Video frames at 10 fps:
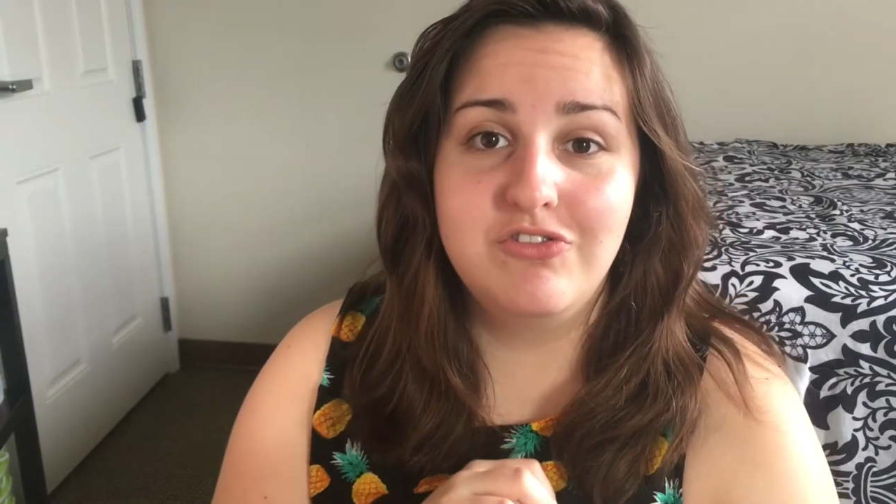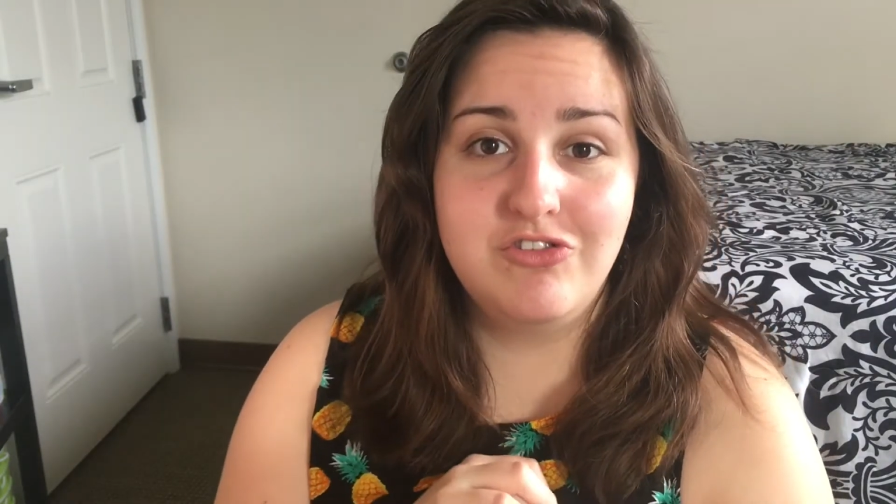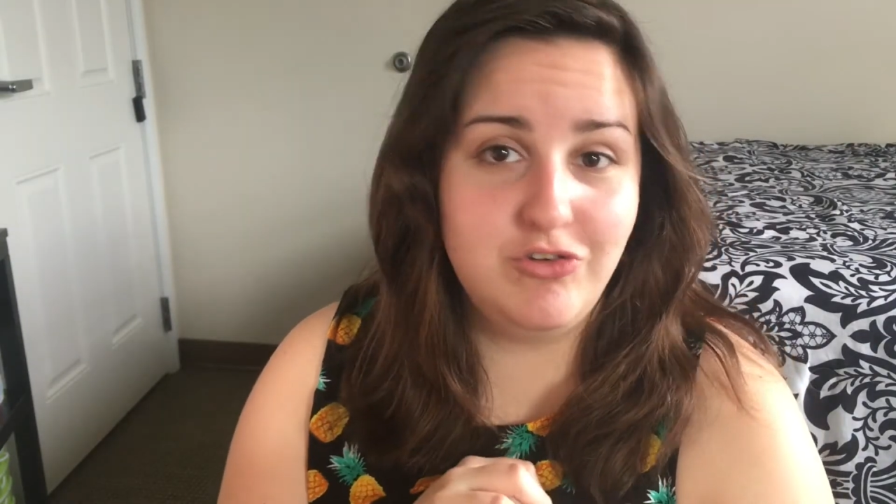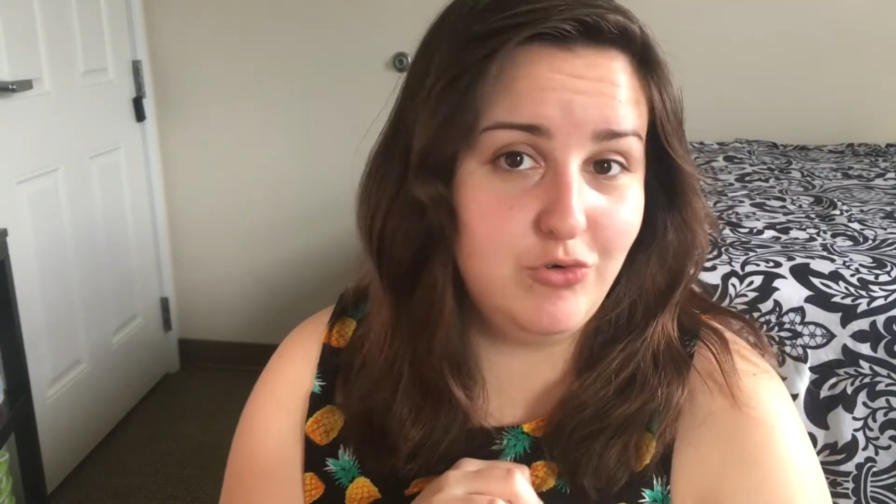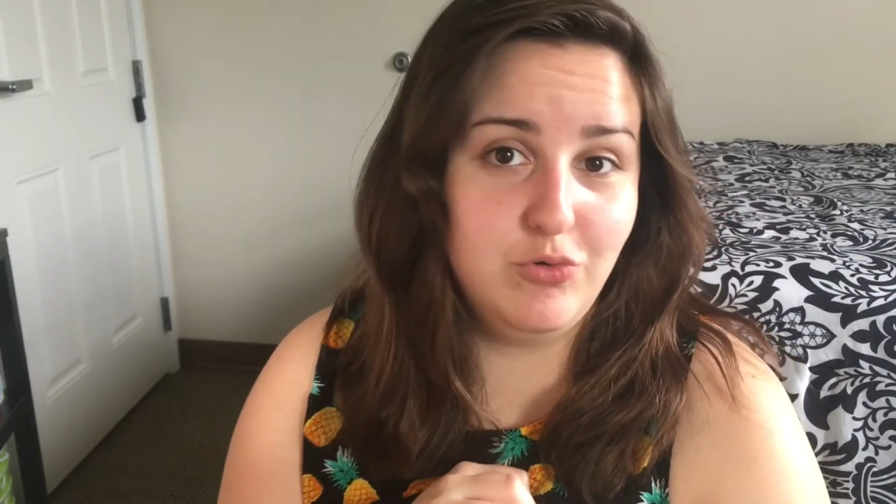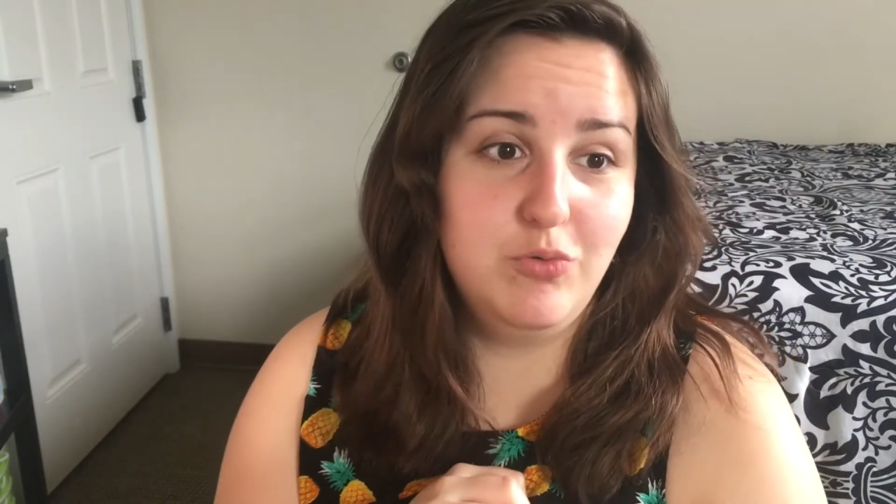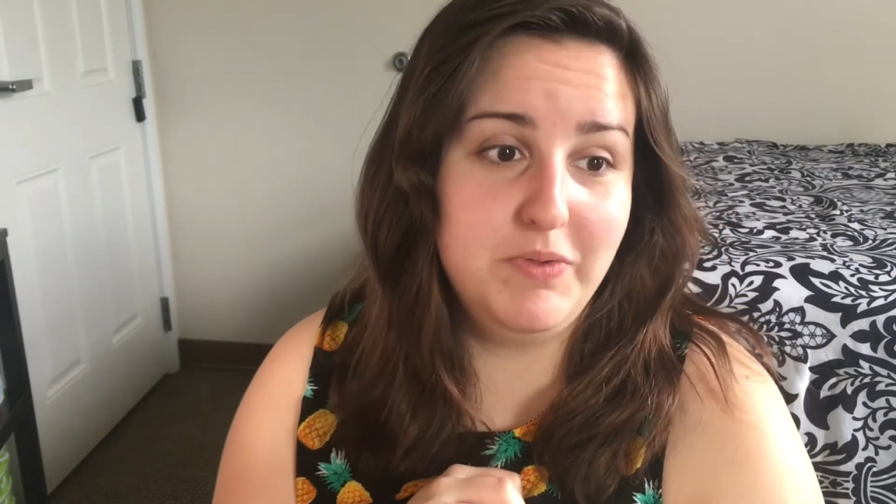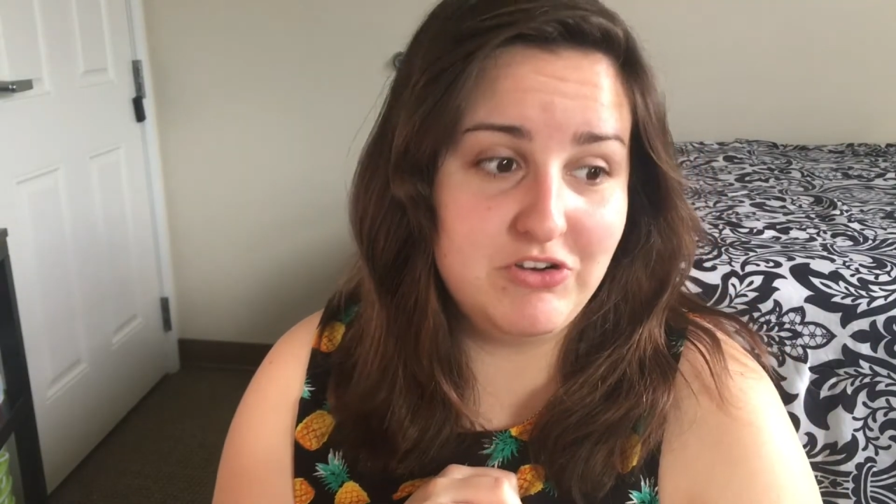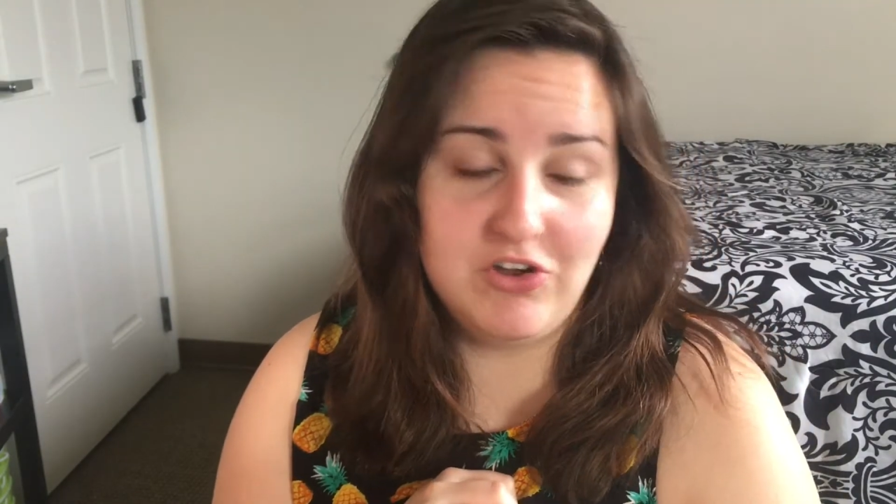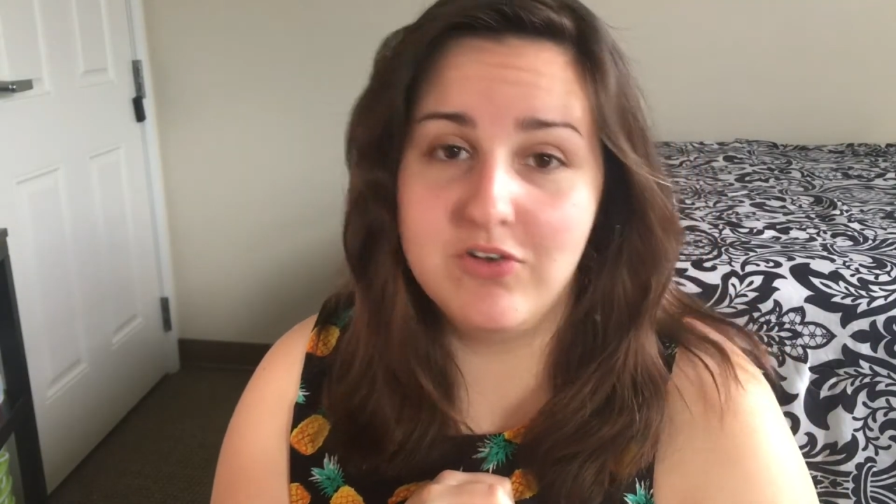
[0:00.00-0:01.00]
to
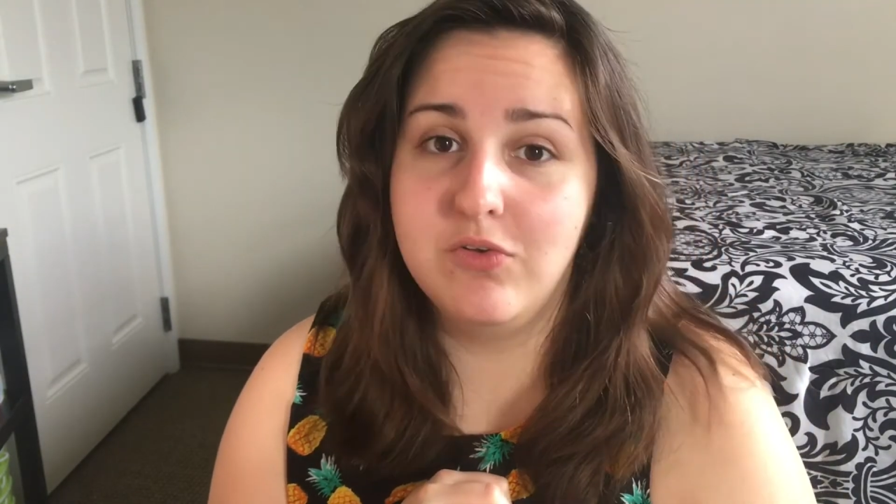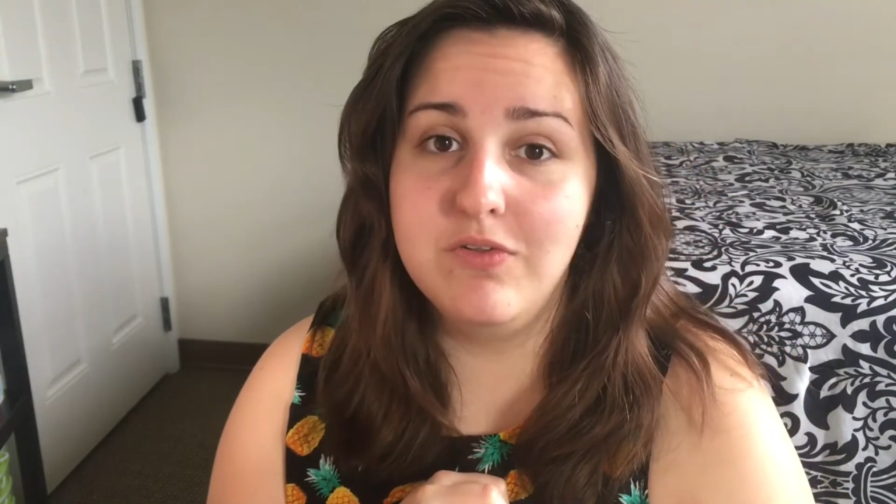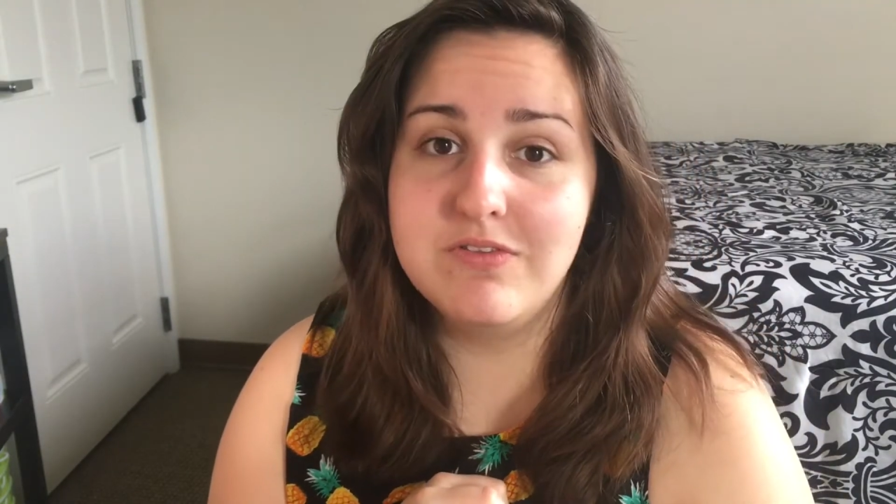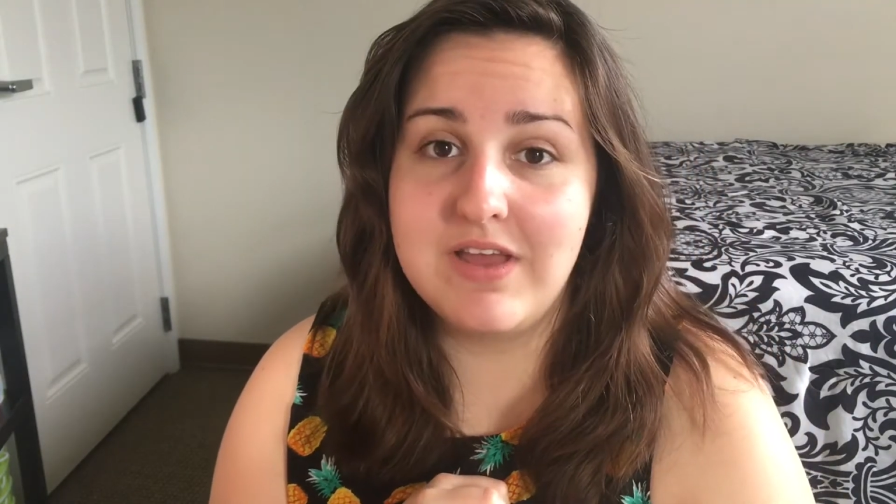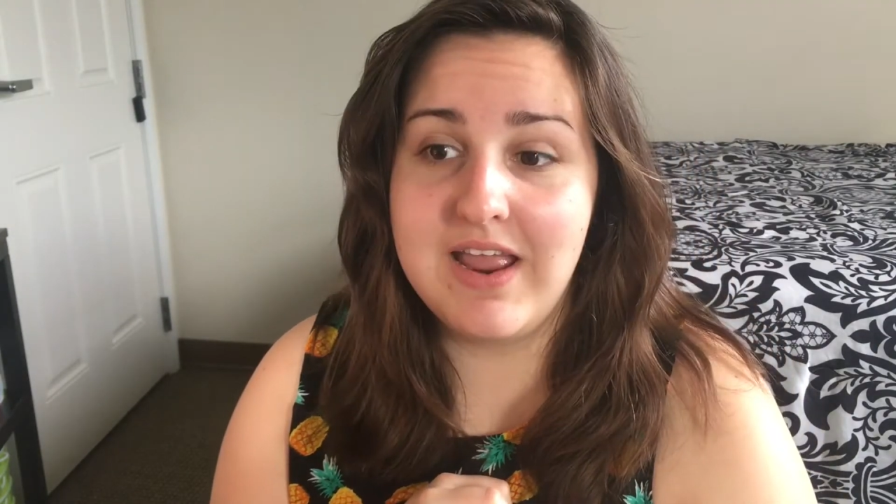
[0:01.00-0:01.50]
McDonald's